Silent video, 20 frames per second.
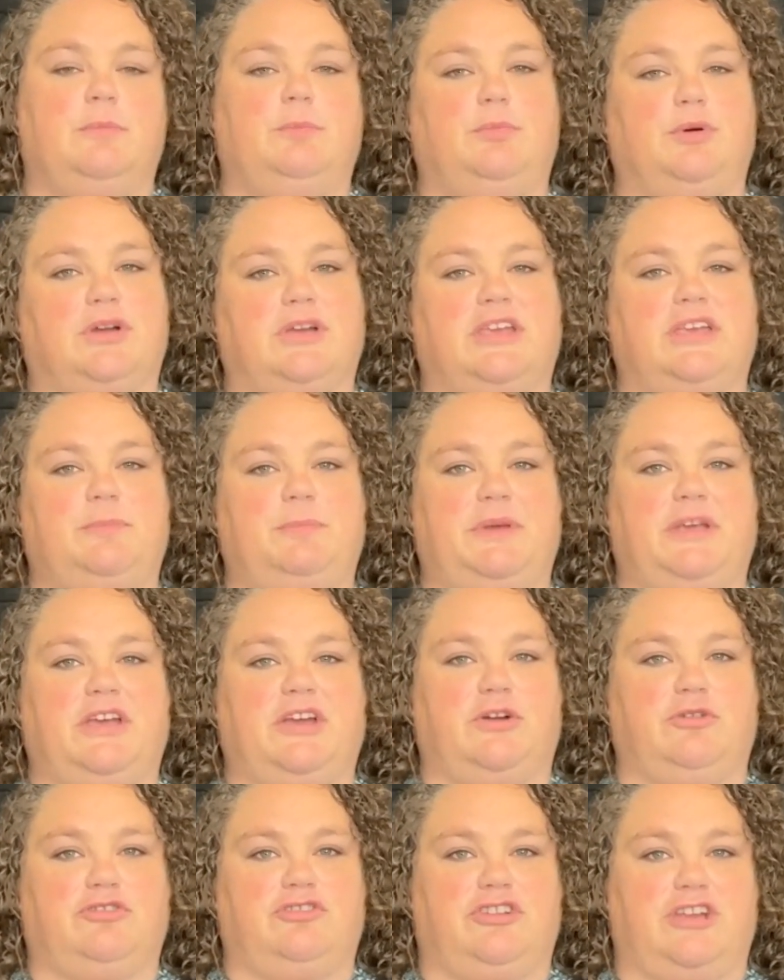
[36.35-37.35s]

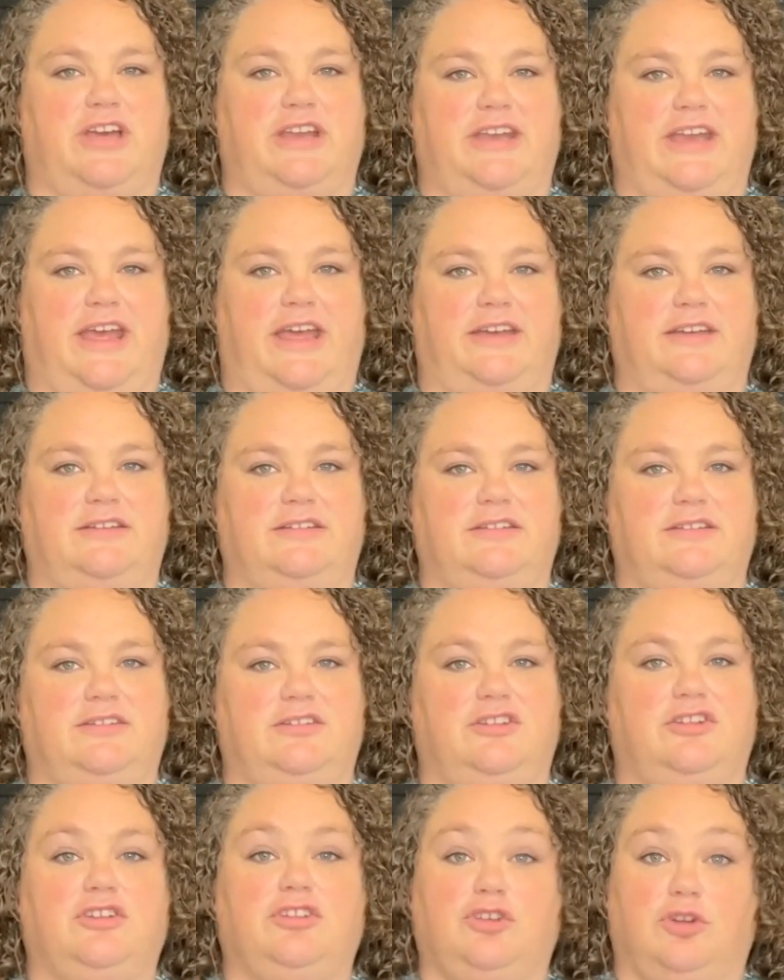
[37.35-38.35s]
Bookkeepingcoach.net.
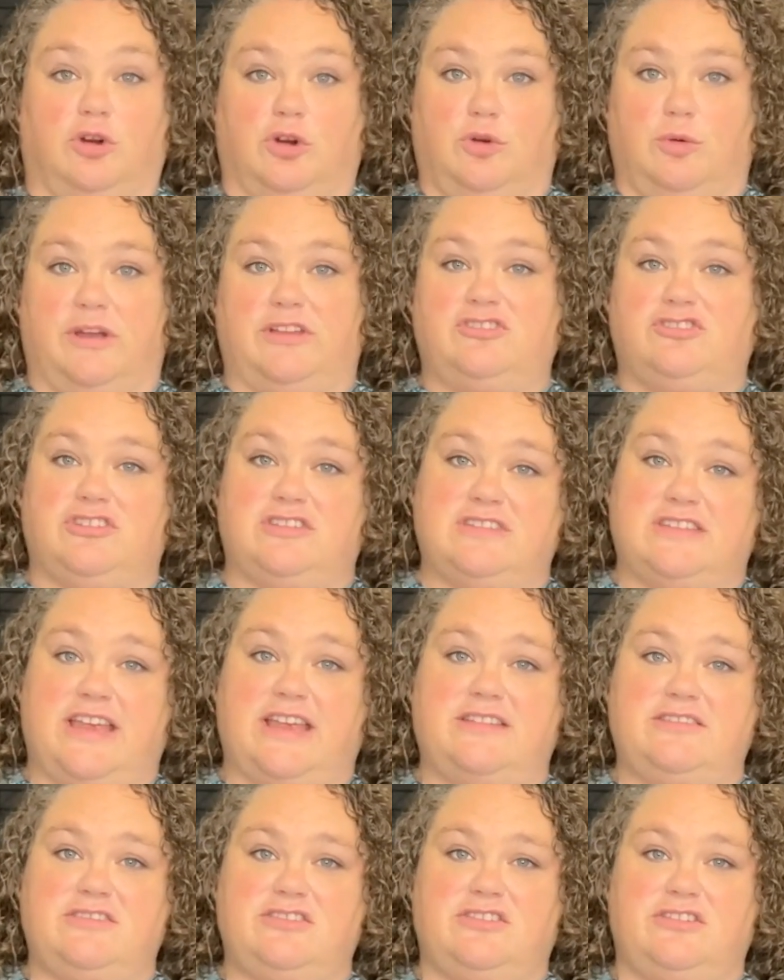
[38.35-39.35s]
Your questions
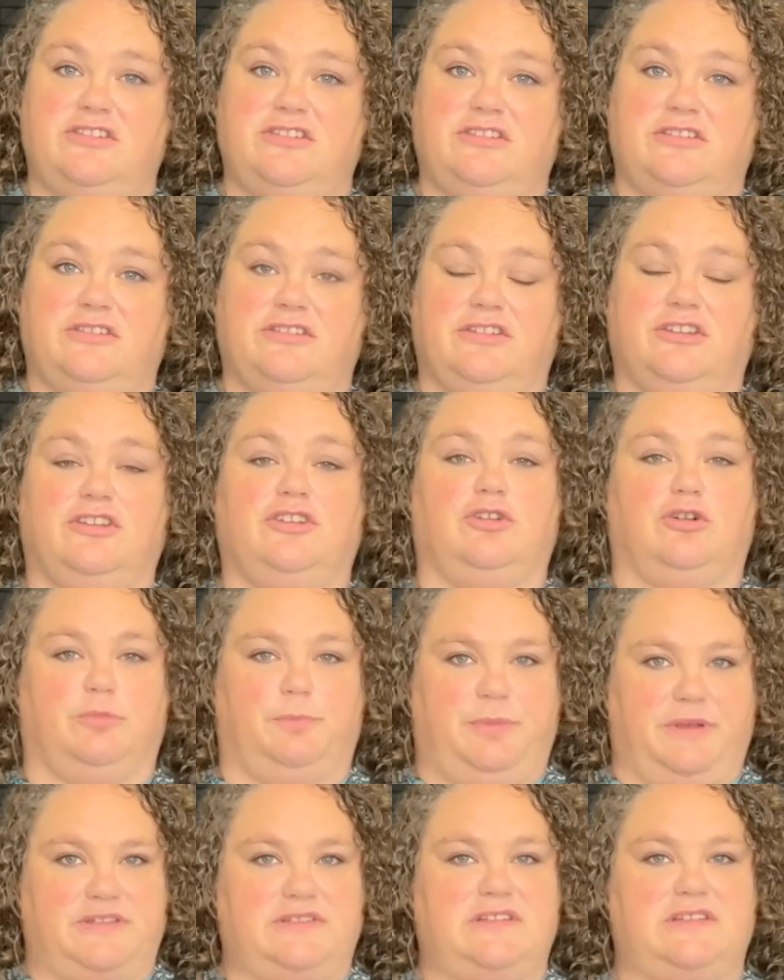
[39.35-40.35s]
answered, your
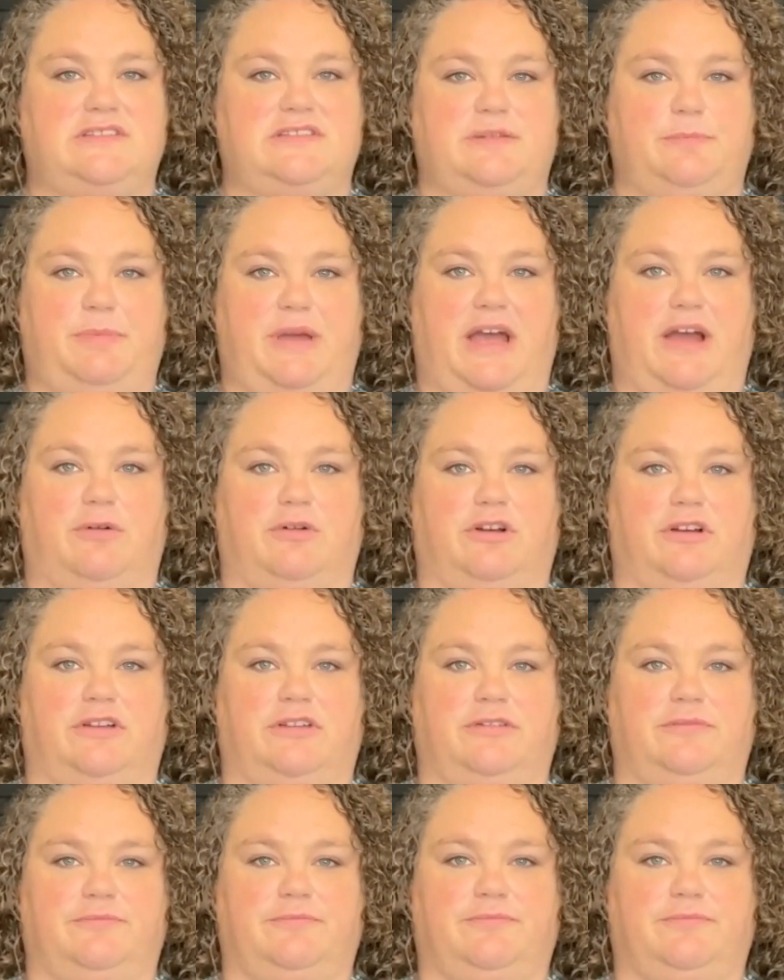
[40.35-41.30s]
business empowered.